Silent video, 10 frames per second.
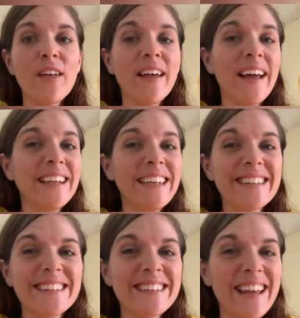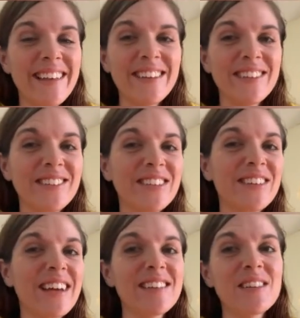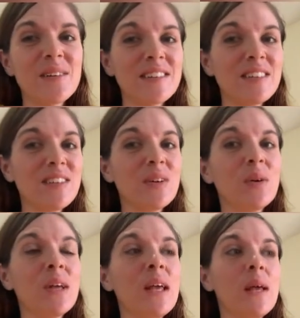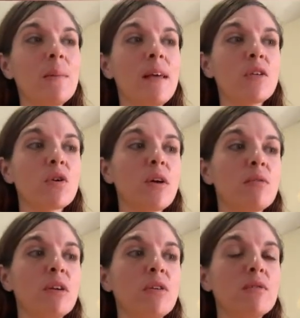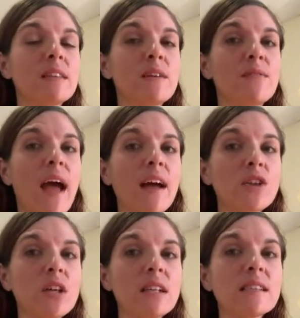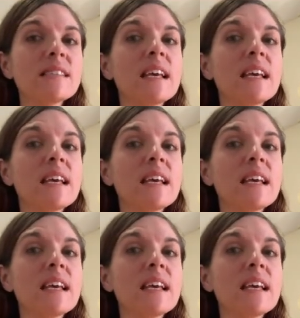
I need to tell you. You guys know what to do. Make sure on the reducing fractions